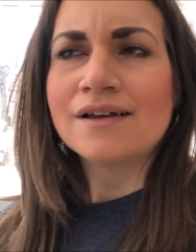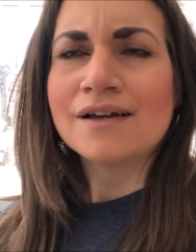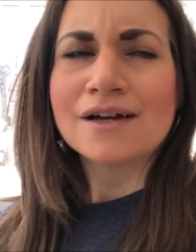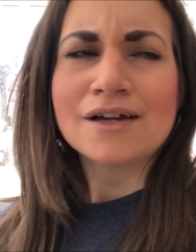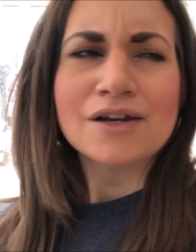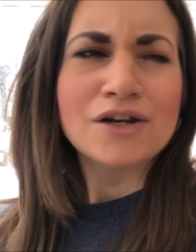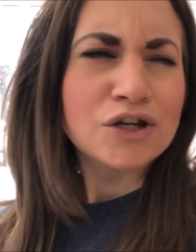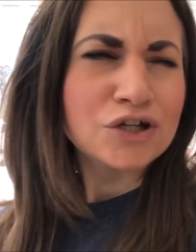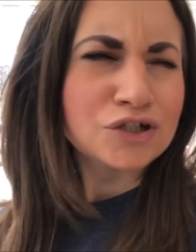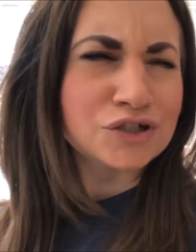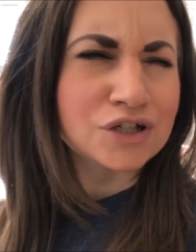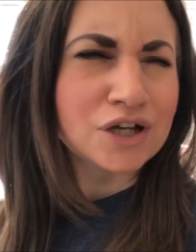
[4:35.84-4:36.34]
I
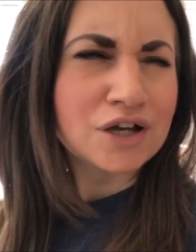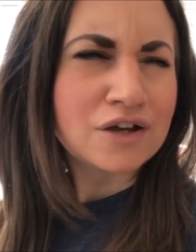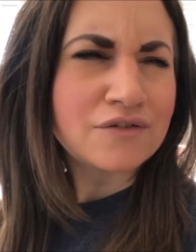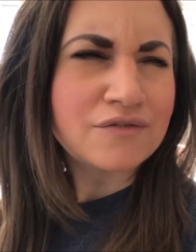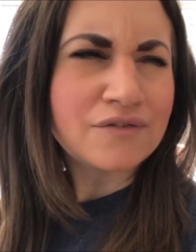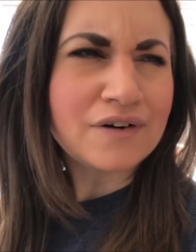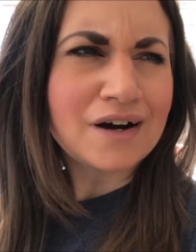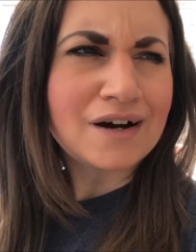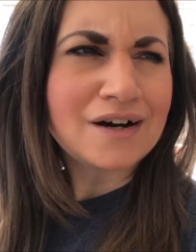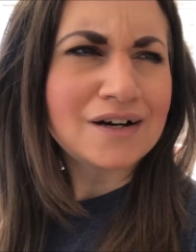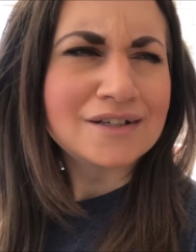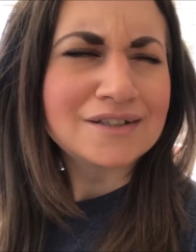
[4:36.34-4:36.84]
looked
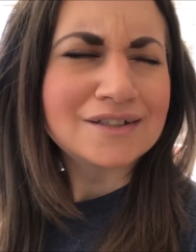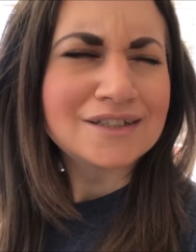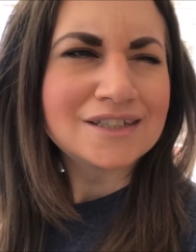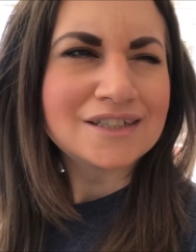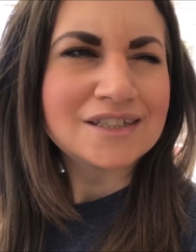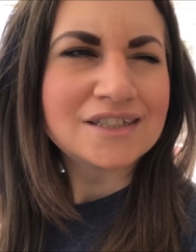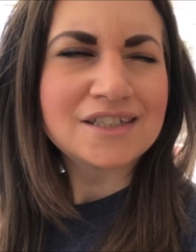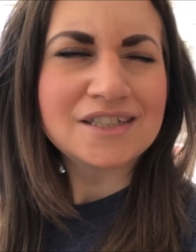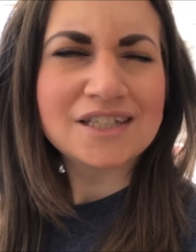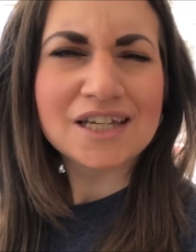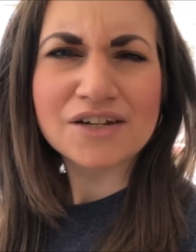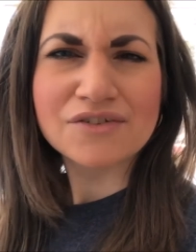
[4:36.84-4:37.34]
over,
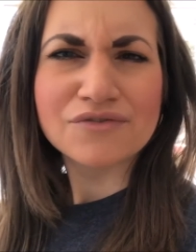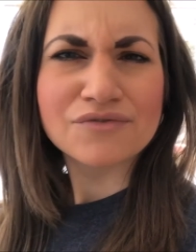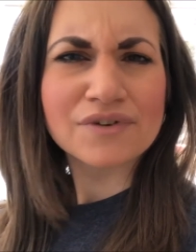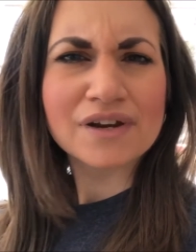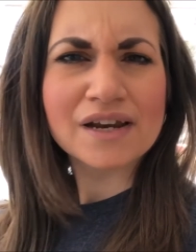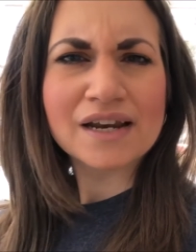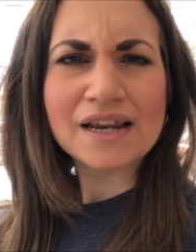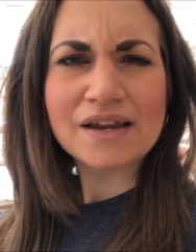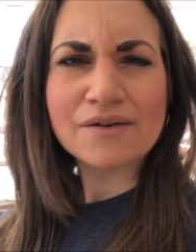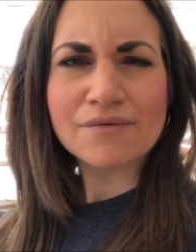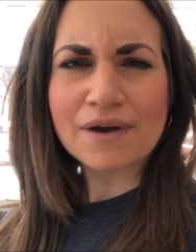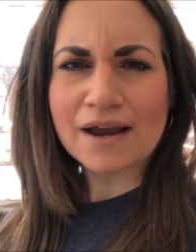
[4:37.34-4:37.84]
didn't
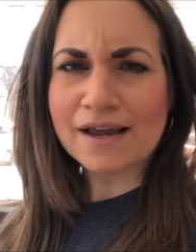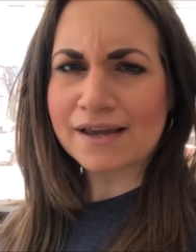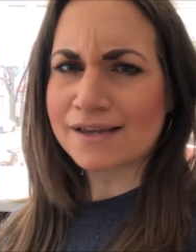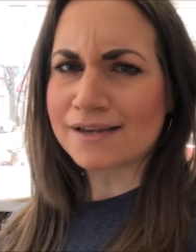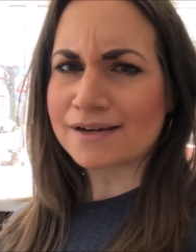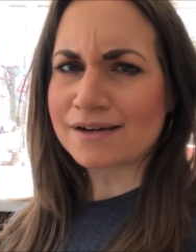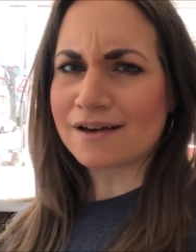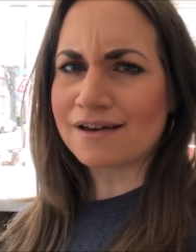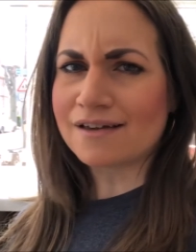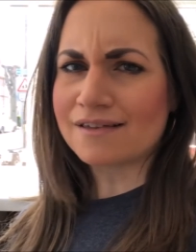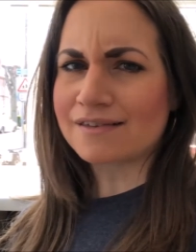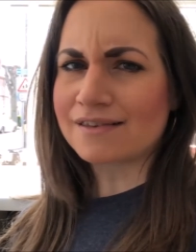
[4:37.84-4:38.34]
really
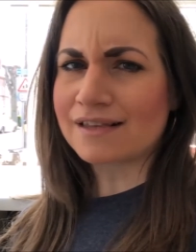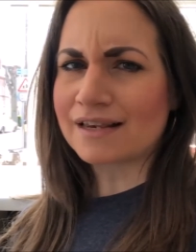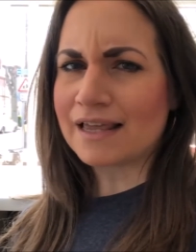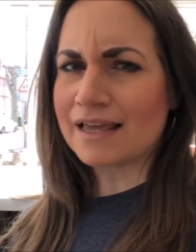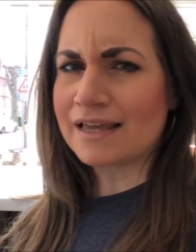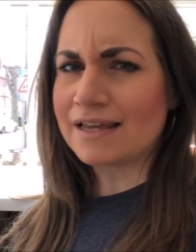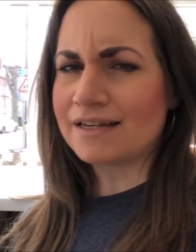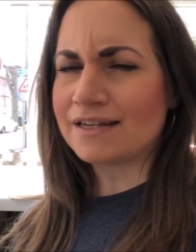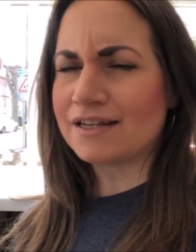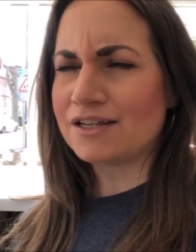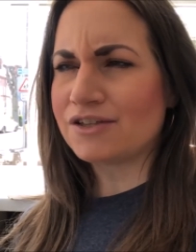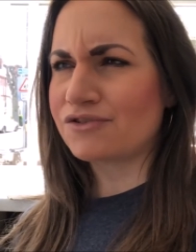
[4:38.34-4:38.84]
recognise the
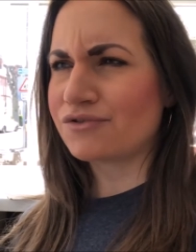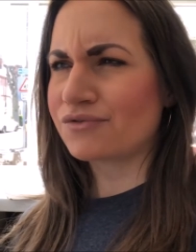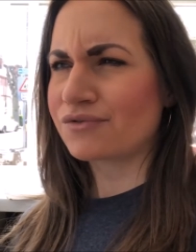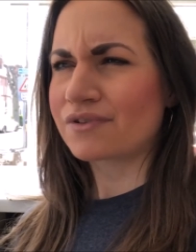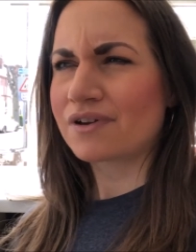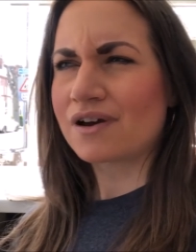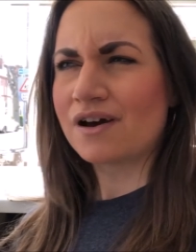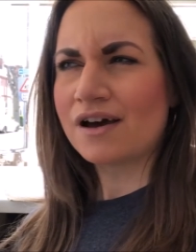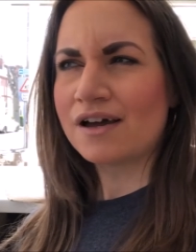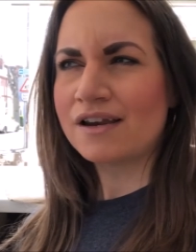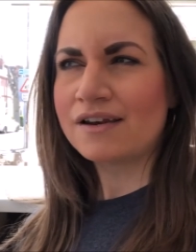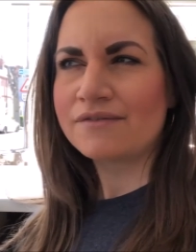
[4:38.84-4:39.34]
lady. She was
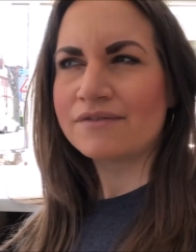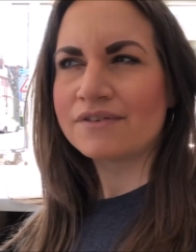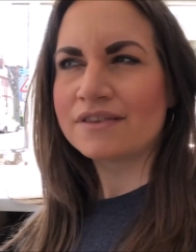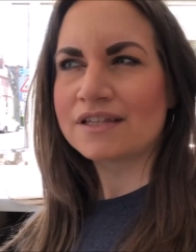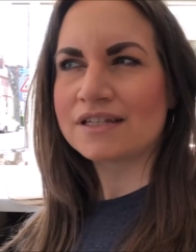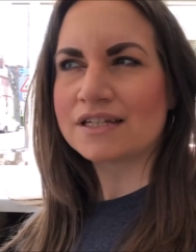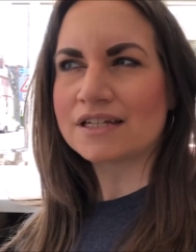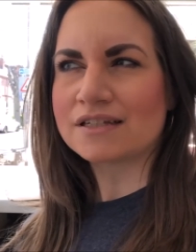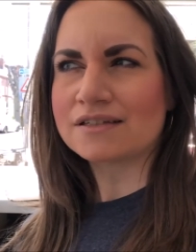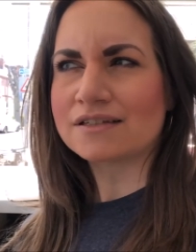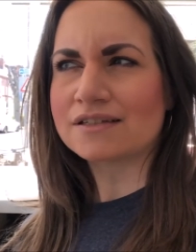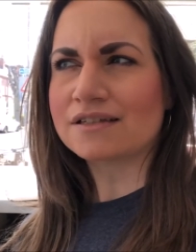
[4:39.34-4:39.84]
kind of in
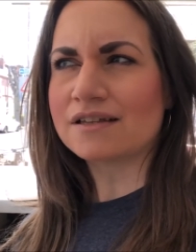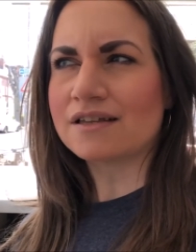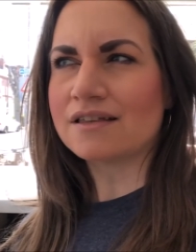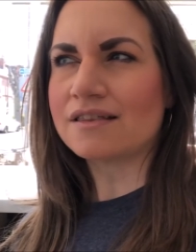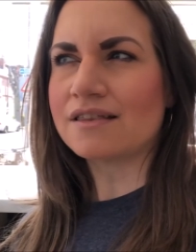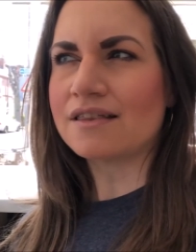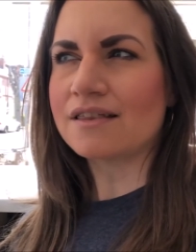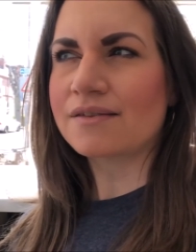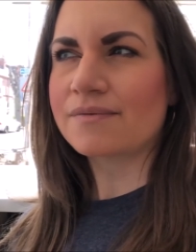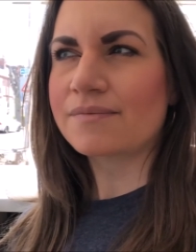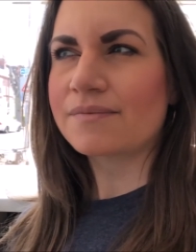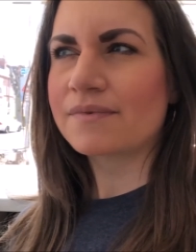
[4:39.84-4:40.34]
the
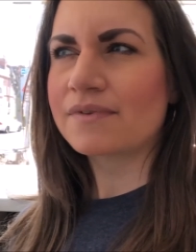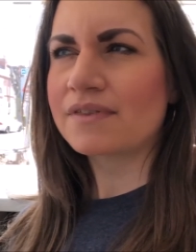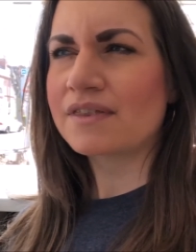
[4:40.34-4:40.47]
distance.